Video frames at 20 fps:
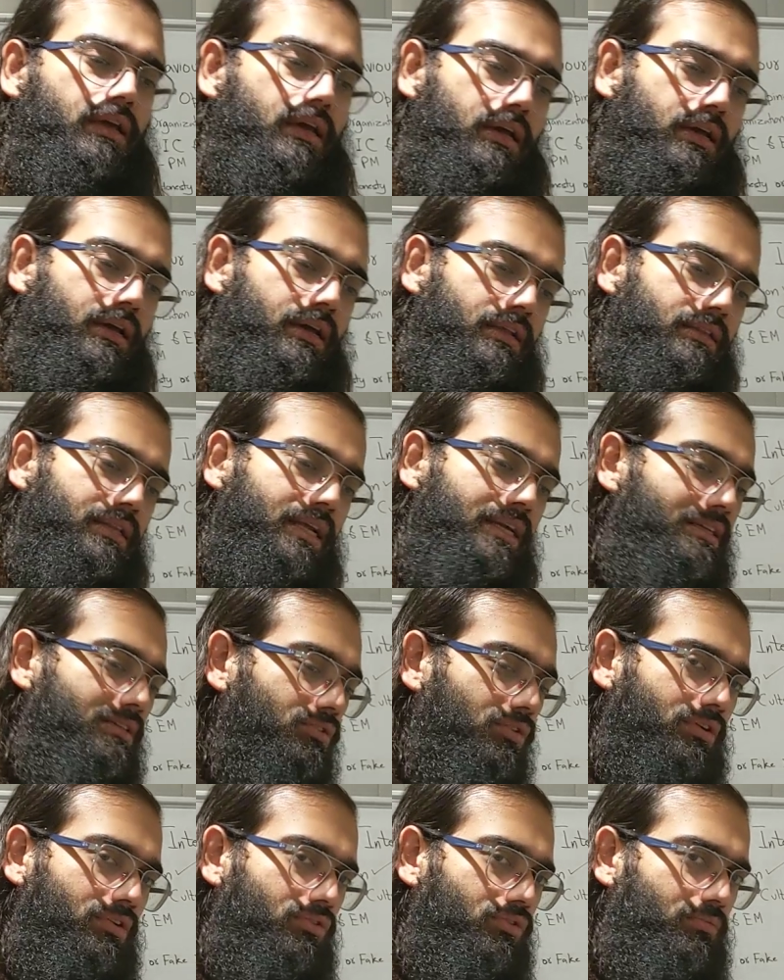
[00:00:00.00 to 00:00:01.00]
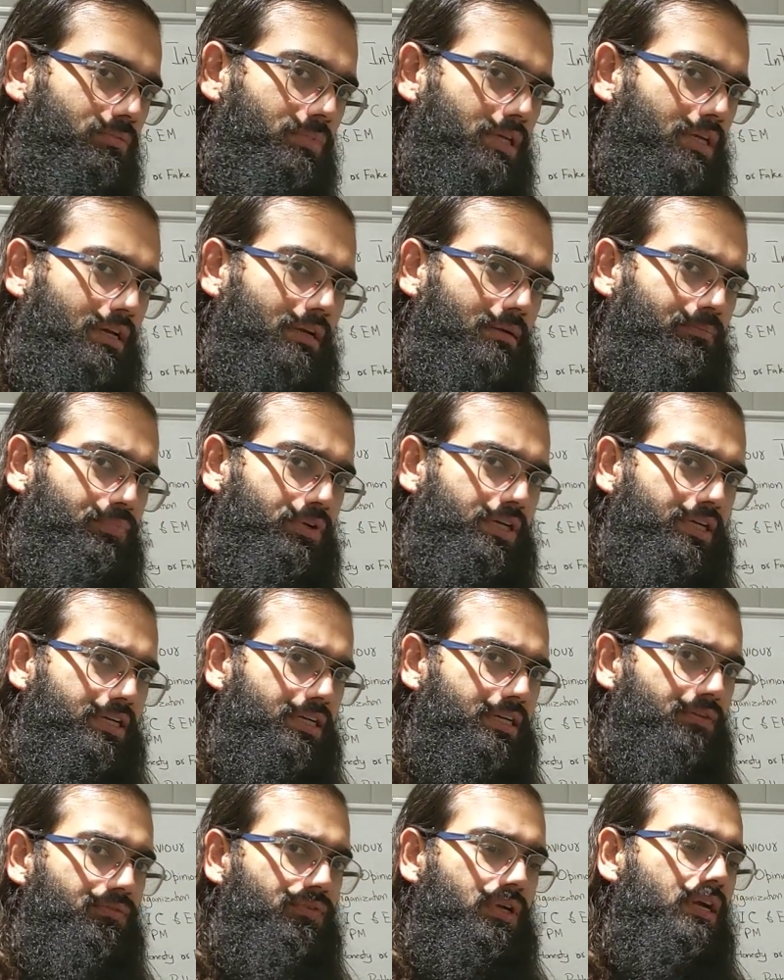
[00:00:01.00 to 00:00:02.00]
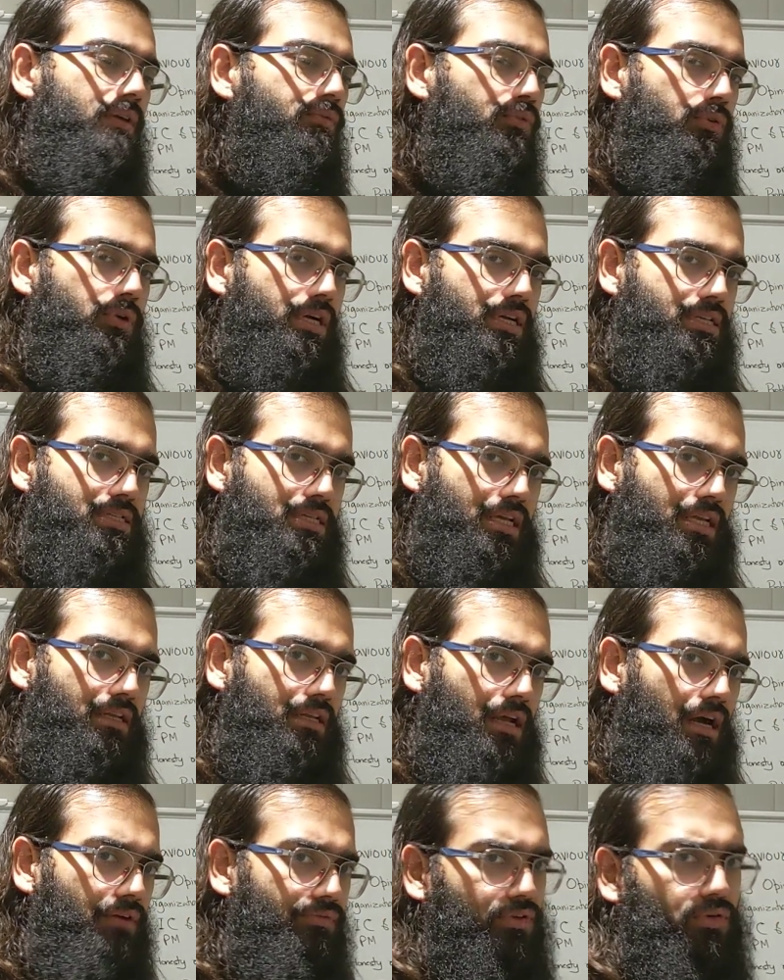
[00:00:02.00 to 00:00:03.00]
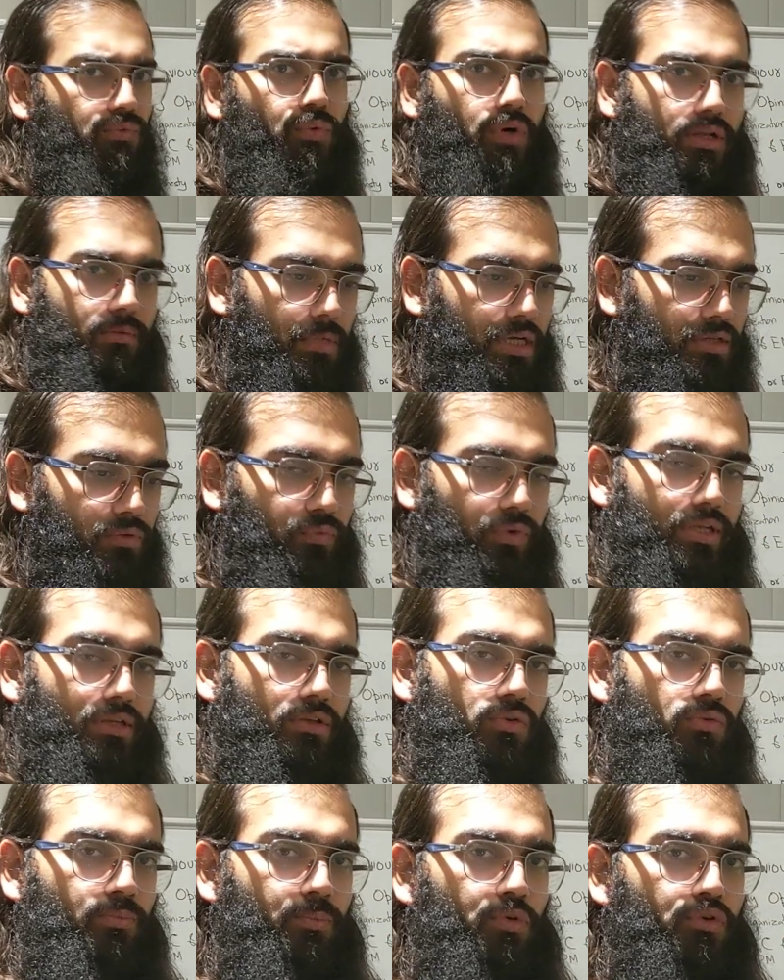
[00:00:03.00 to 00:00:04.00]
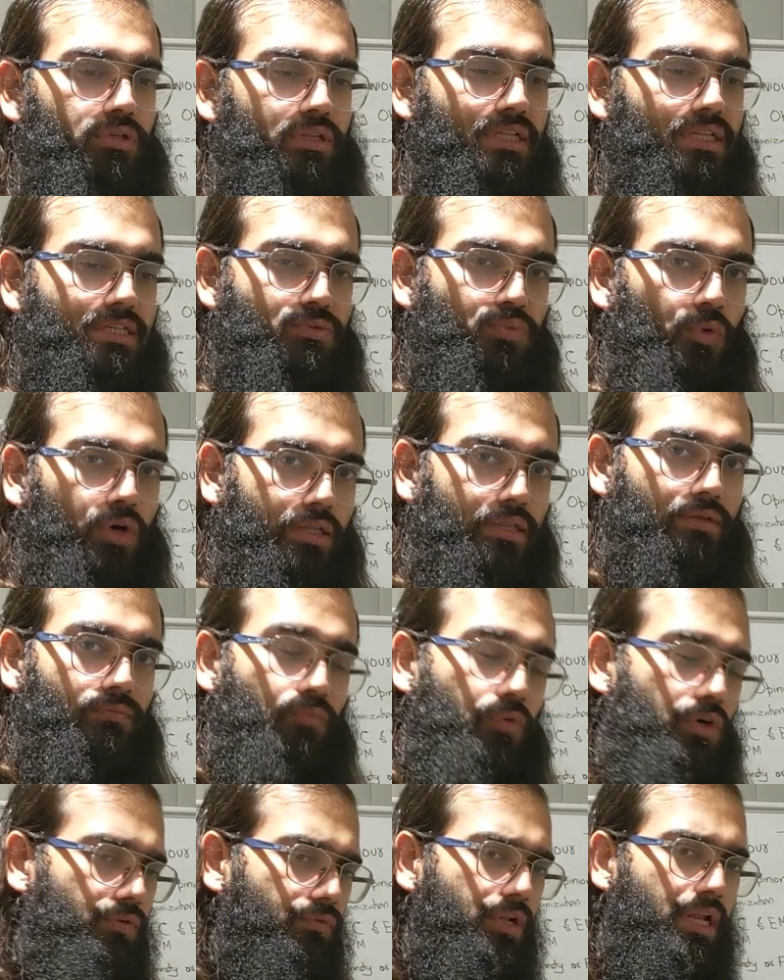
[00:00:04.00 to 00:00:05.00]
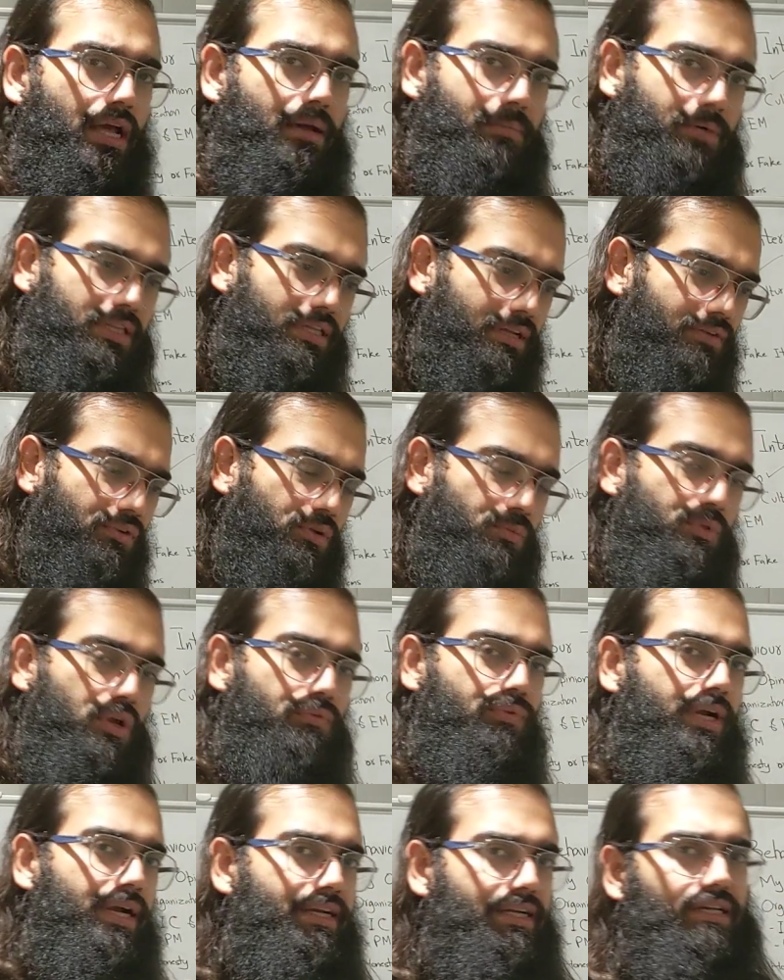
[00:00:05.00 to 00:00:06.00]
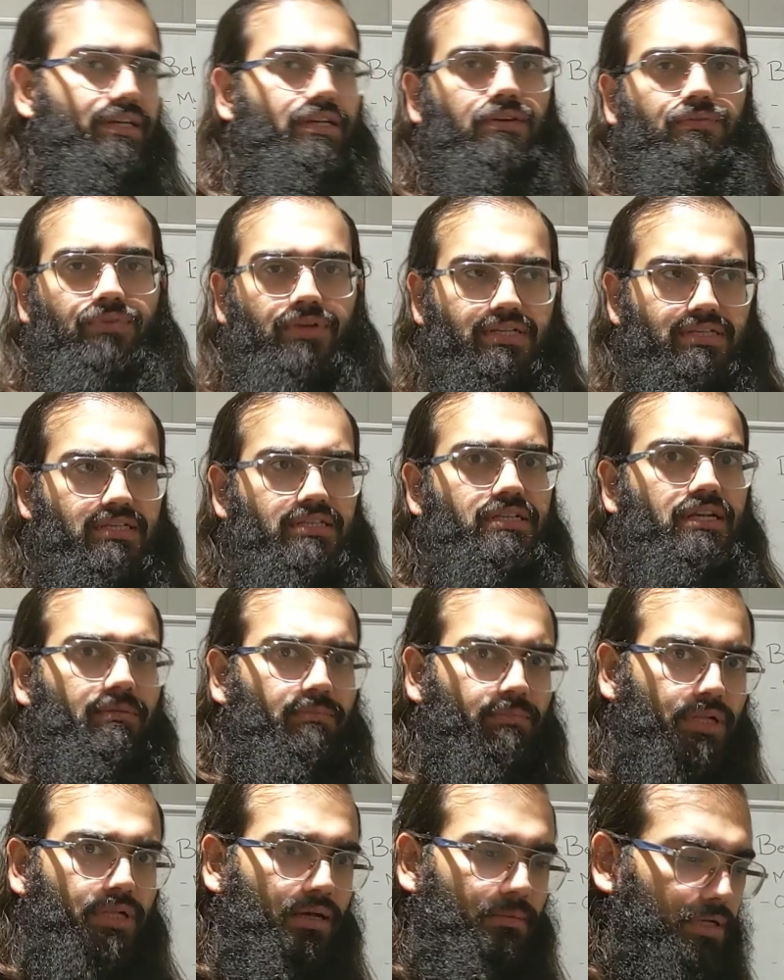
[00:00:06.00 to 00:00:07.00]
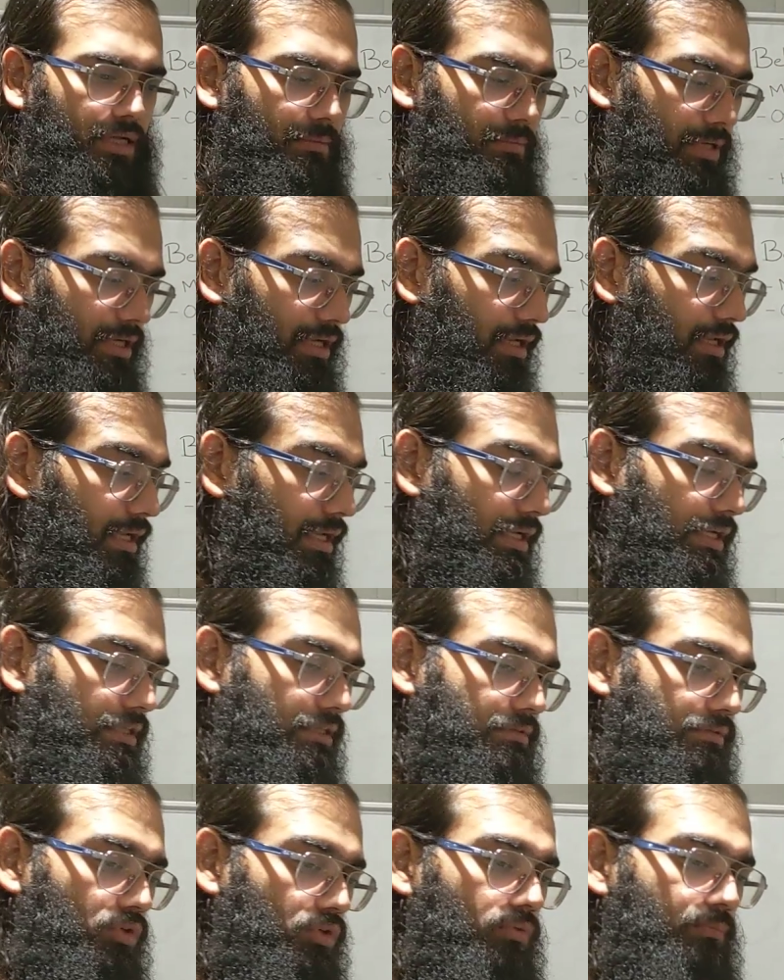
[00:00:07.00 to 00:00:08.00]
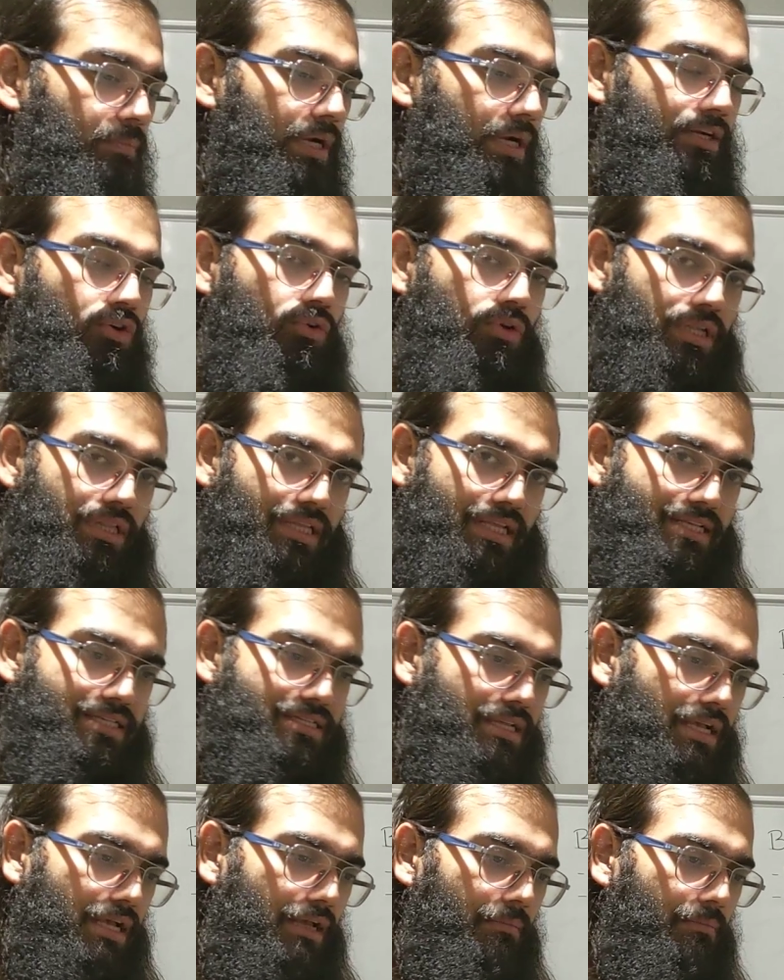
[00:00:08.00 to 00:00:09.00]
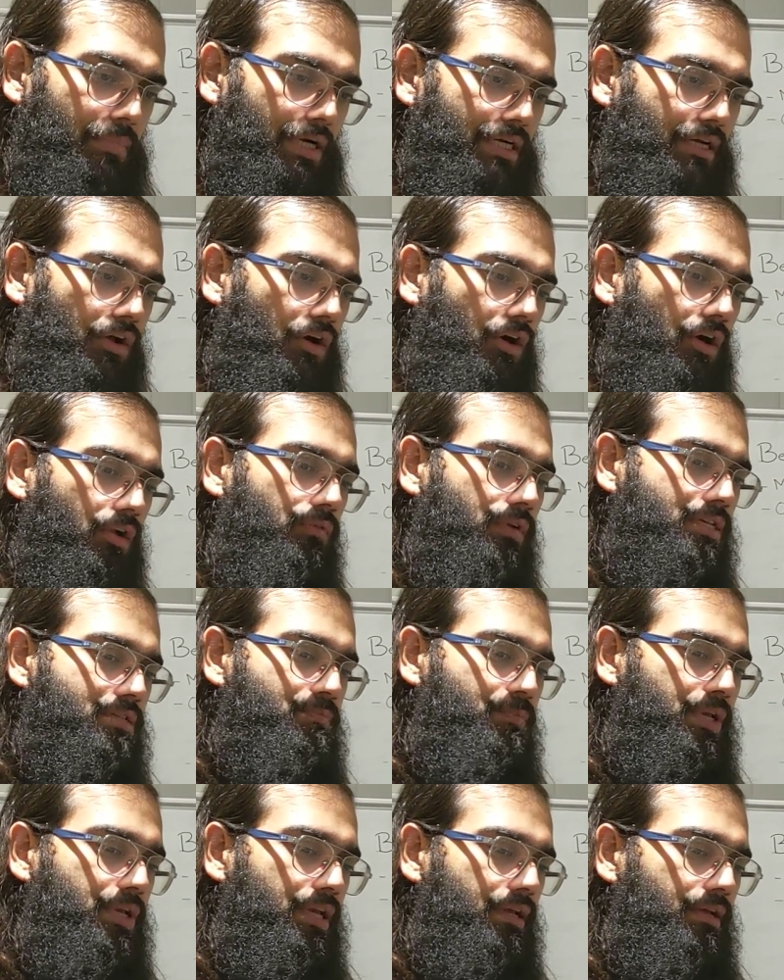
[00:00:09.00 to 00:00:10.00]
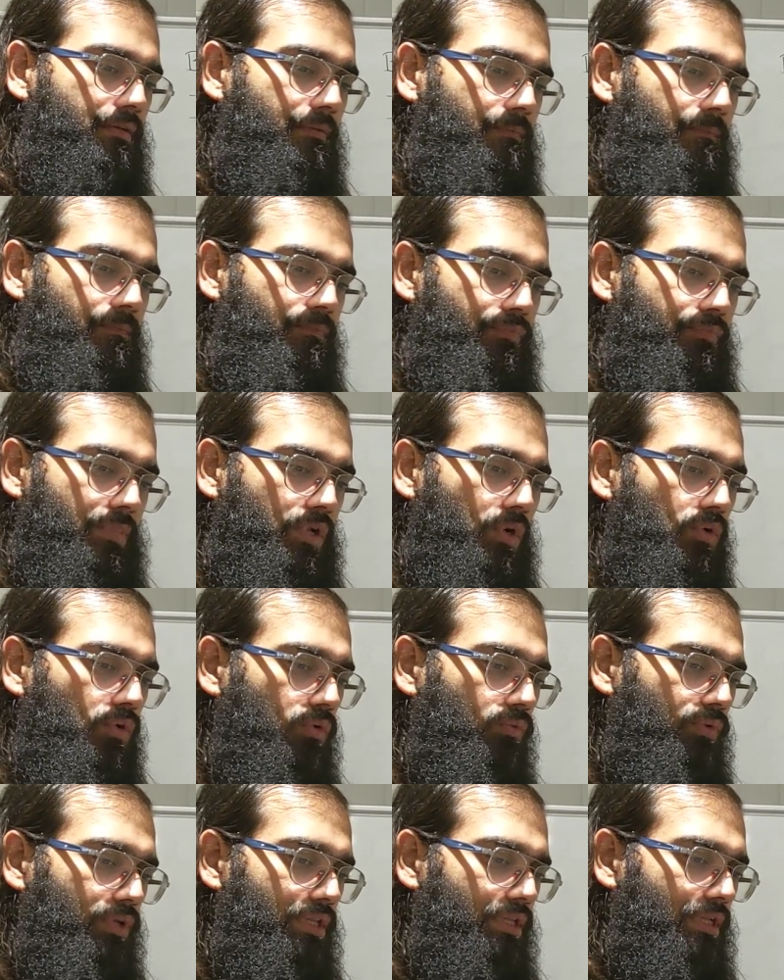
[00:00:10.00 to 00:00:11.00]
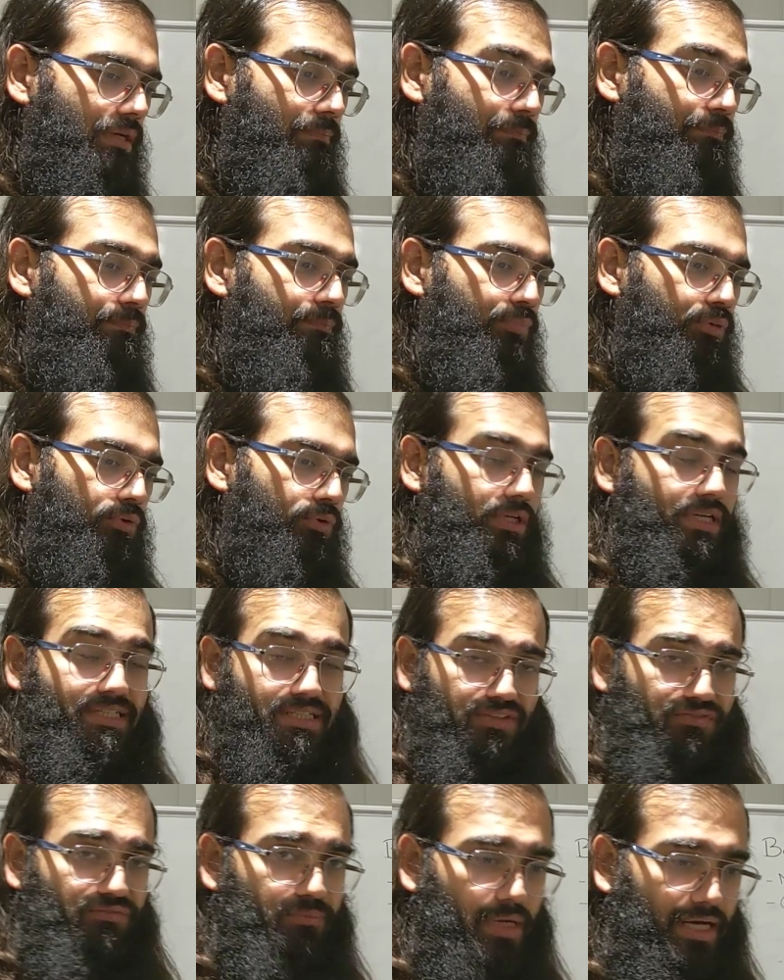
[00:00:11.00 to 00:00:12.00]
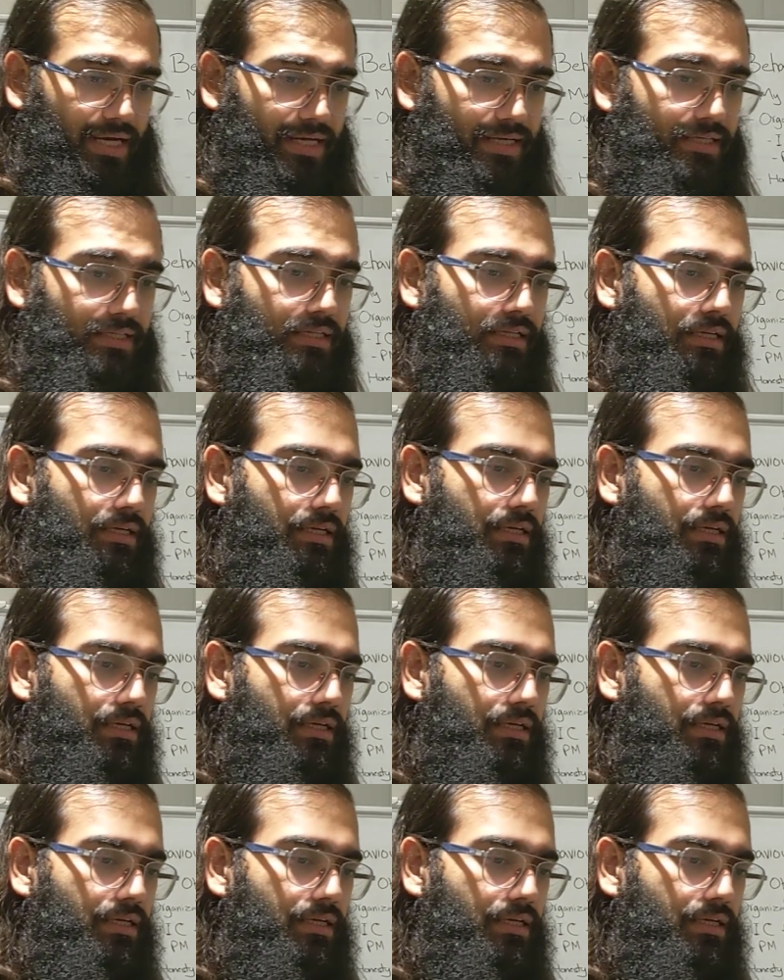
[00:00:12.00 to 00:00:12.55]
that is going to be a pretty difficult for us in after 1 month. When you put this one, what will happen? There will be a fat interfaces and blah blah blah. So by doing this, but always be go with the progressive mind